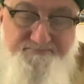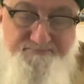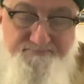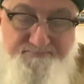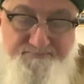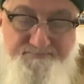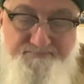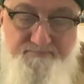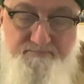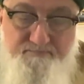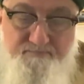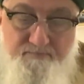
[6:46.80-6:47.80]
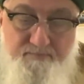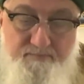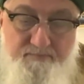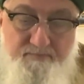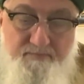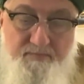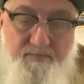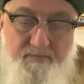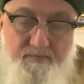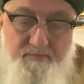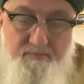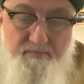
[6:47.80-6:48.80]

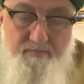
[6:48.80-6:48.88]
No one is speaking in this clip.